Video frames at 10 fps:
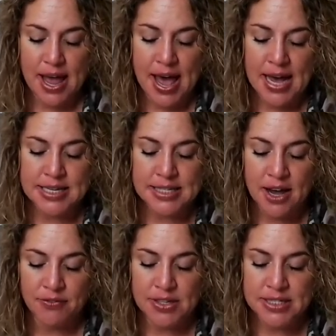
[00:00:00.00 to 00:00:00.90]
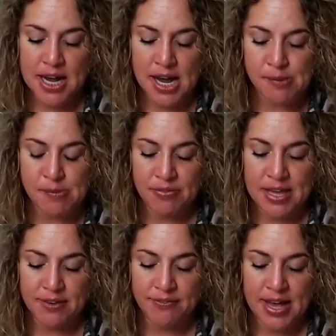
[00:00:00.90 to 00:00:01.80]
as of the time of
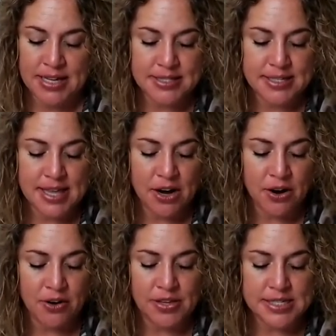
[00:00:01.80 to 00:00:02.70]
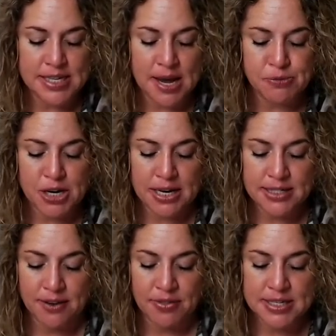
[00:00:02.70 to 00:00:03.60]
the events that are the subject
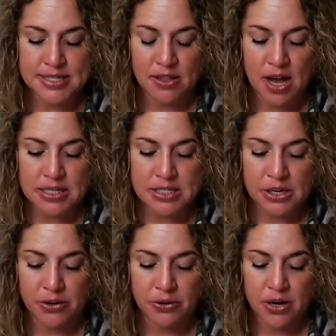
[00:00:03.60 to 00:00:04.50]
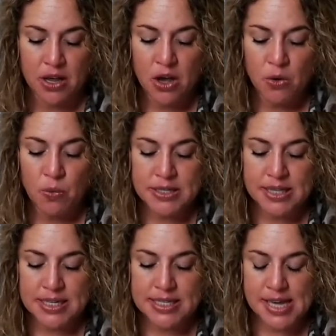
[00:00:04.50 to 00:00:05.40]
of this lawsuit was
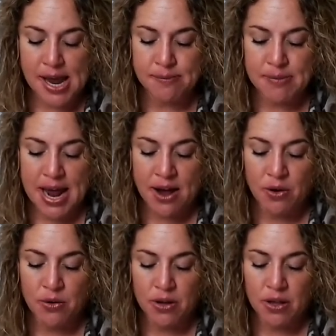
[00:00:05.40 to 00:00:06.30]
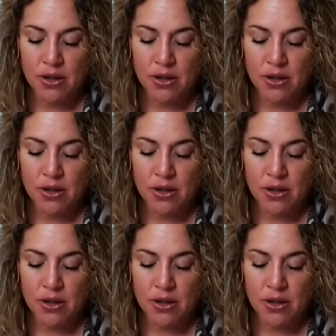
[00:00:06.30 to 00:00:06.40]
the same now